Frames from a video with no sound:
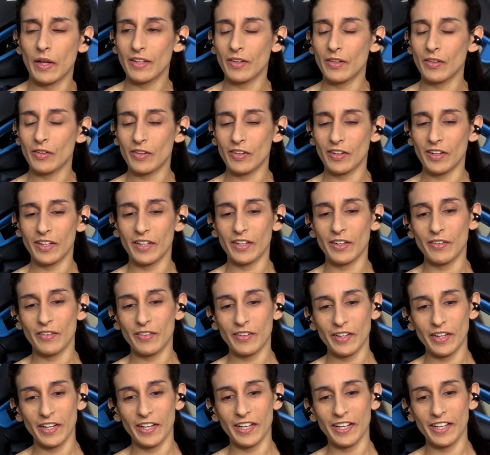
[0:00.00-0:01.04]

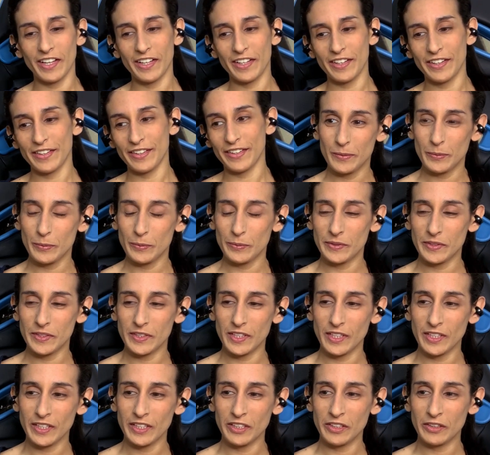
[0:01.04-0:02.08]
Okay. We
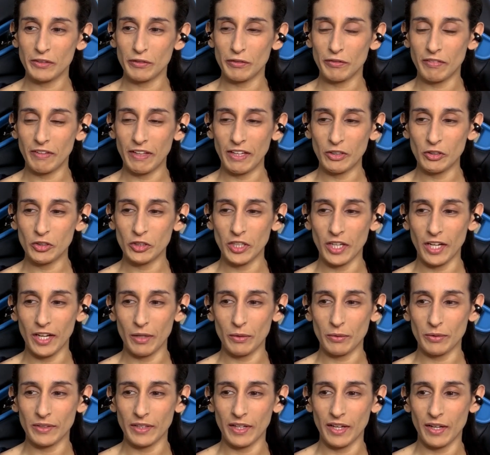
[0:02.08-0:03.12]
still need to flesh
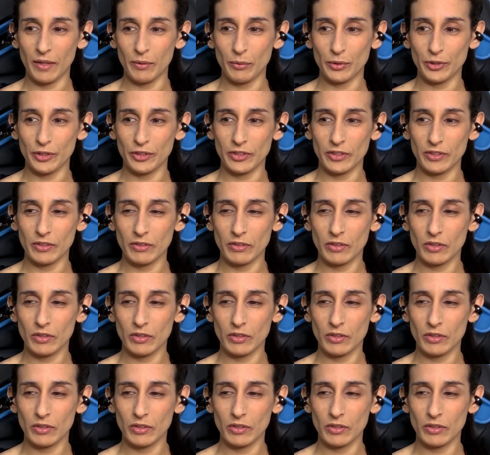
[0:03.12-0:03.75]
out Howard.